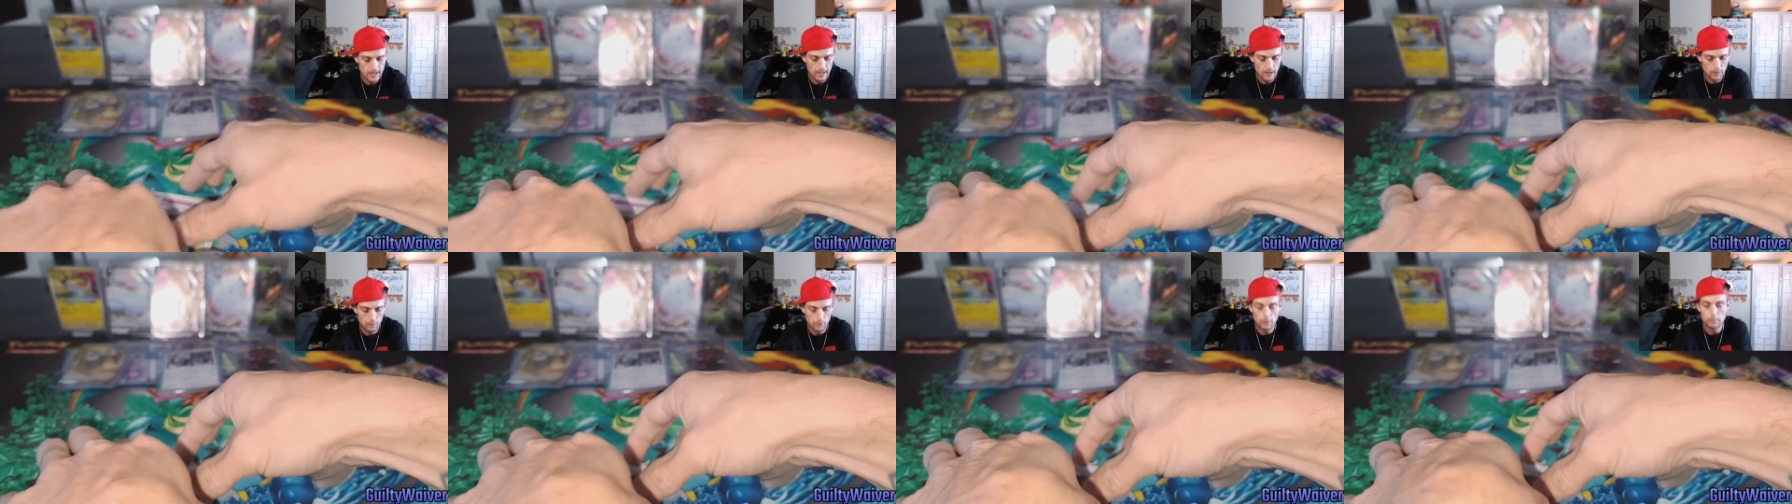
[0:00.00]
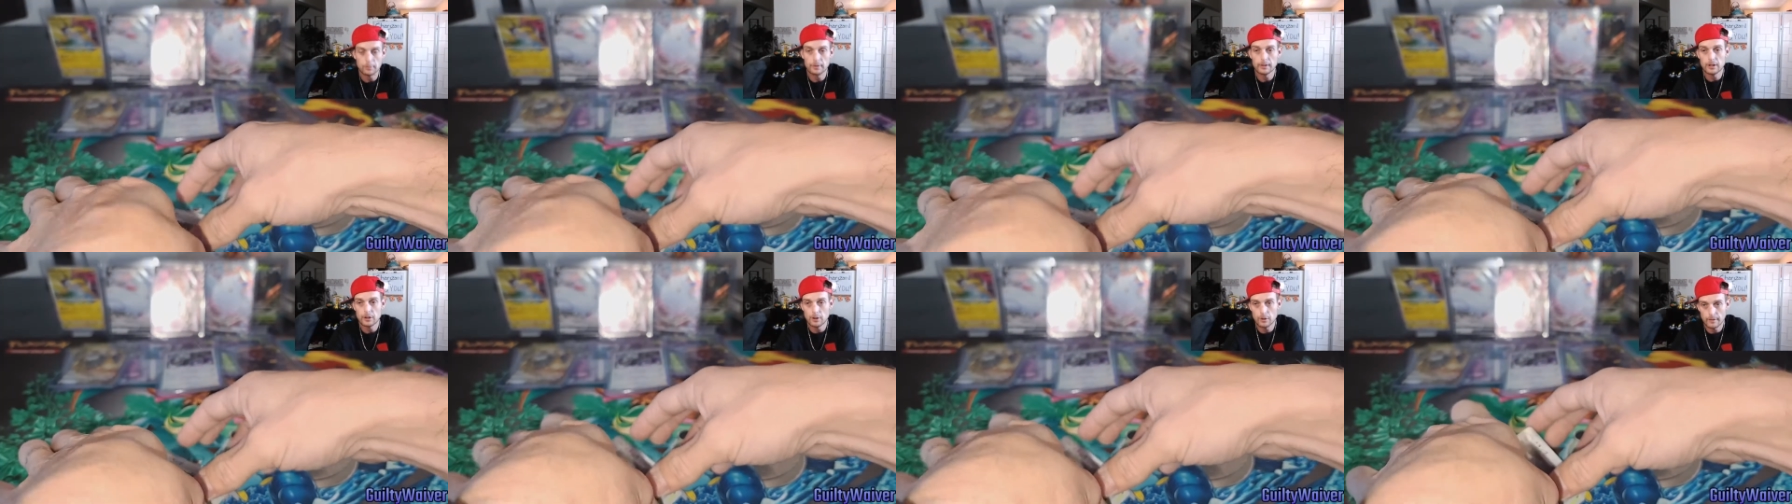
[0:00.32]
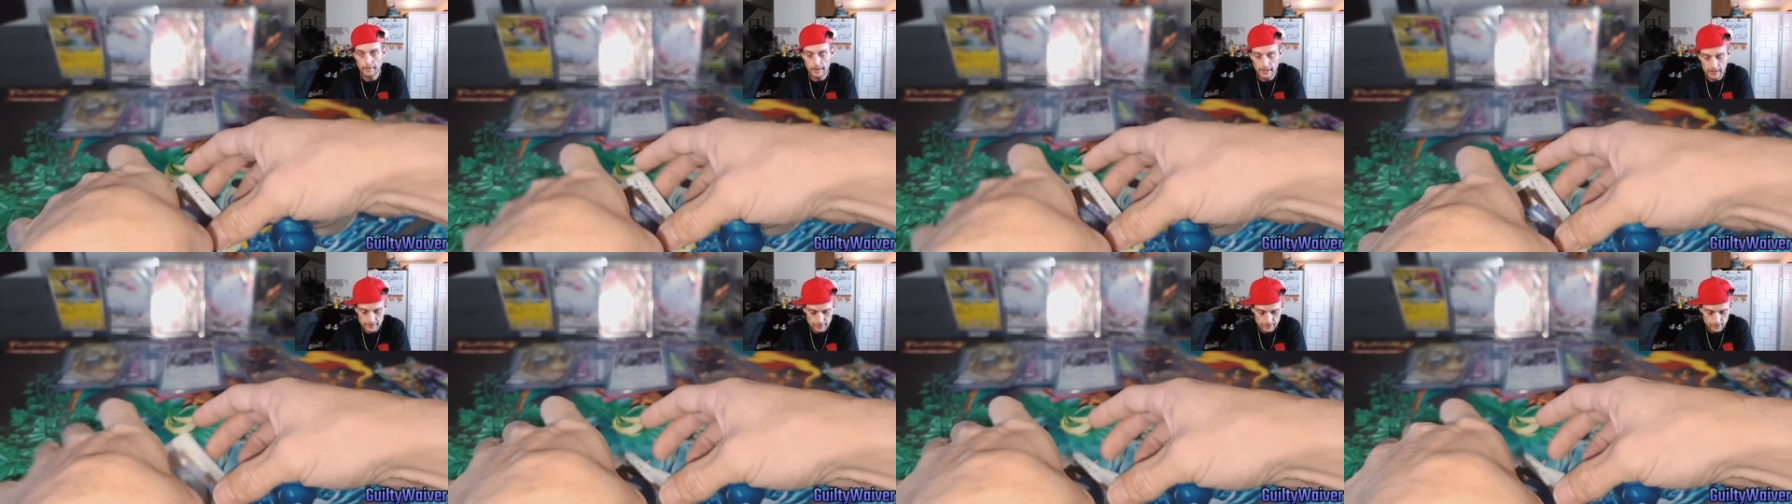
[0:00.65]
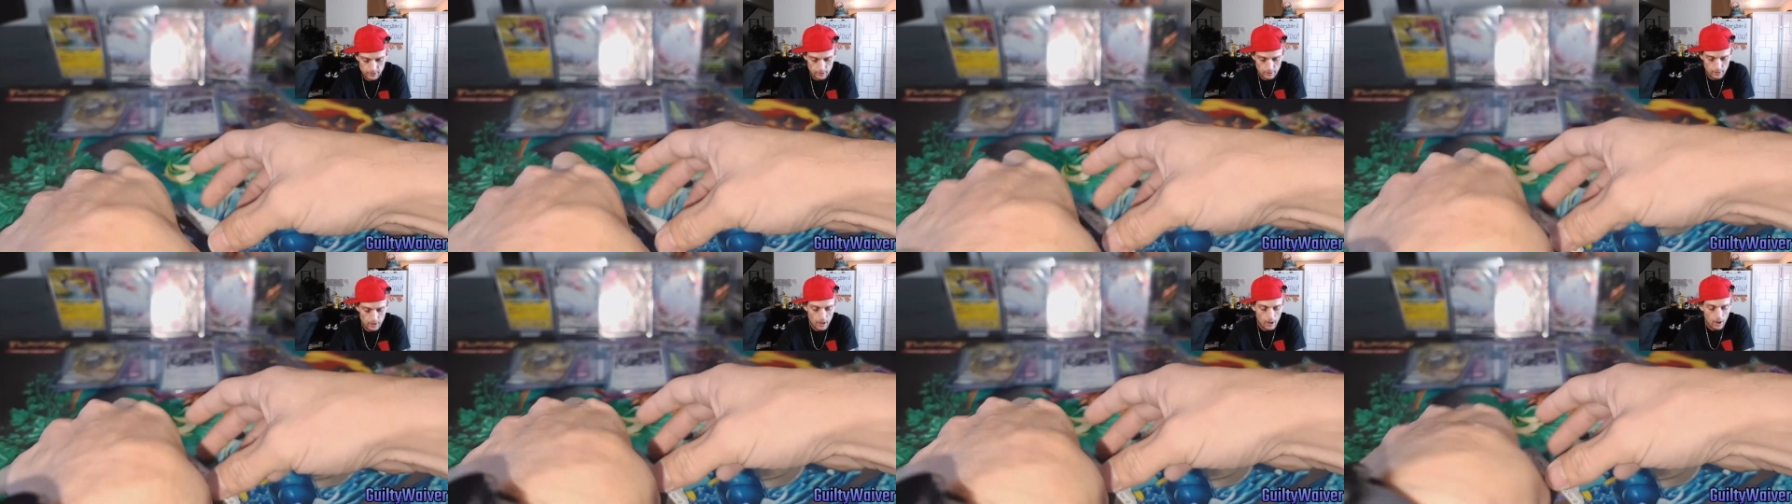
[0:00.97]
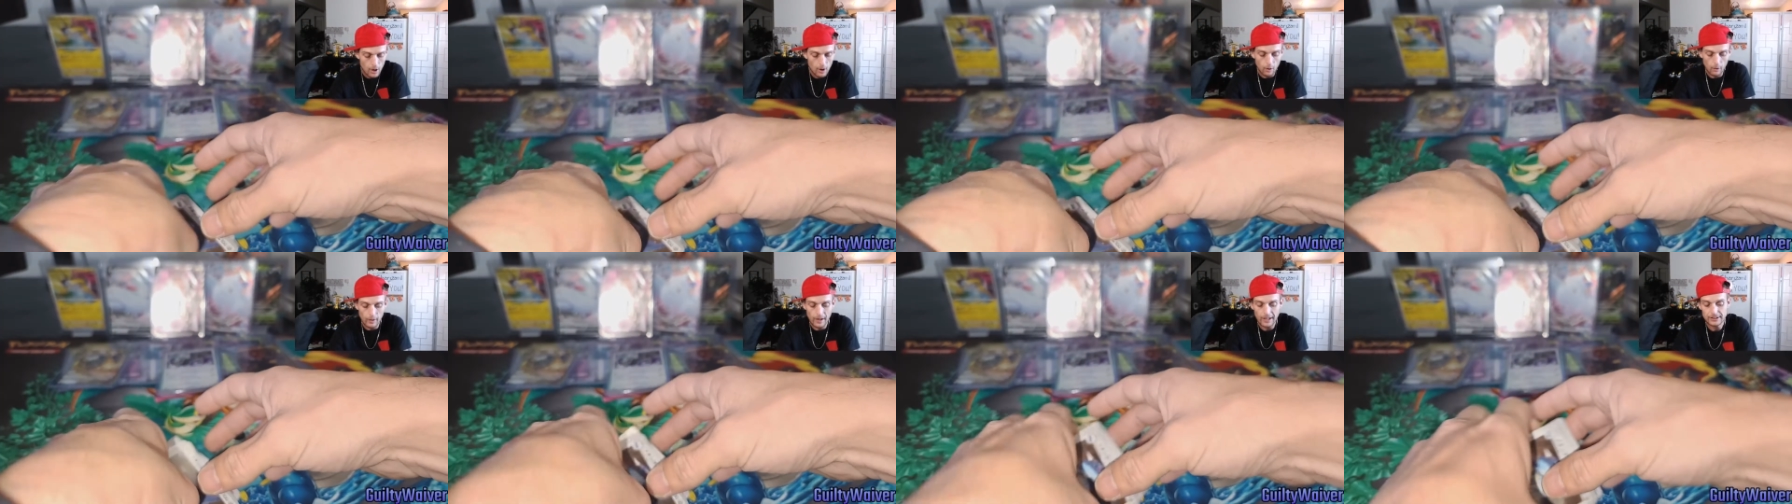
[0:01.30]
I will be doing that soon.
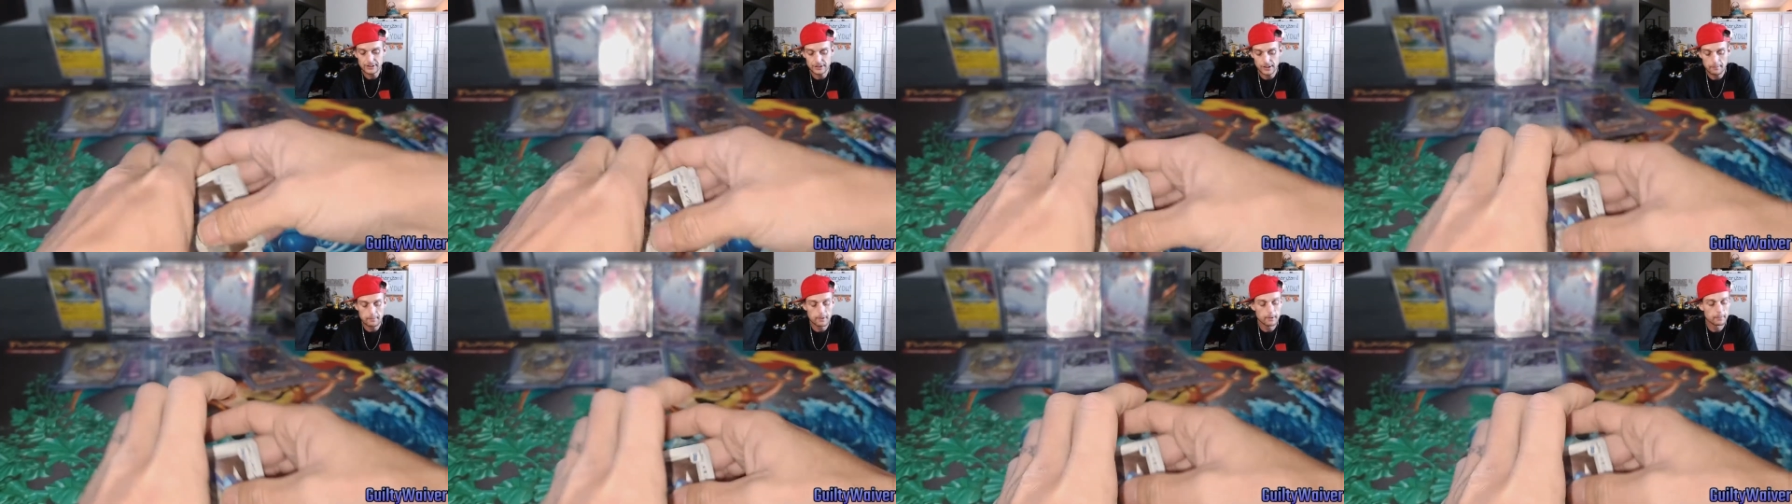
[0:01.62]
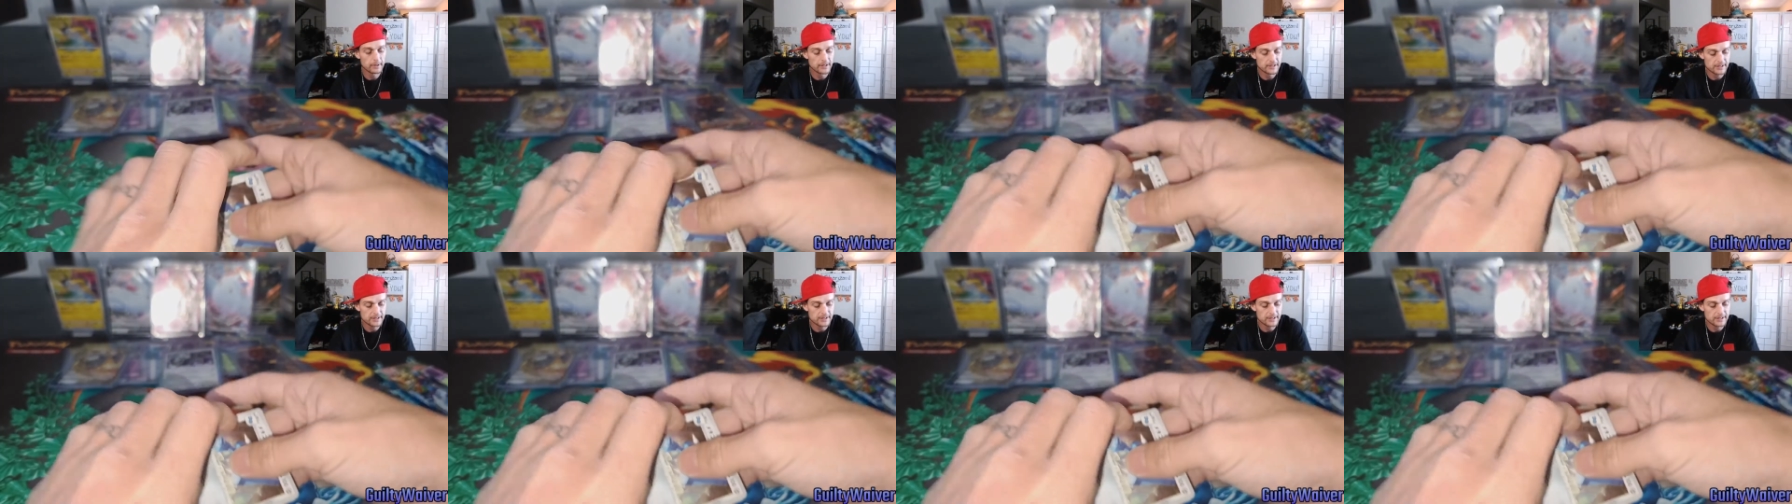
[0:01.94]
Or actually, I'm going to be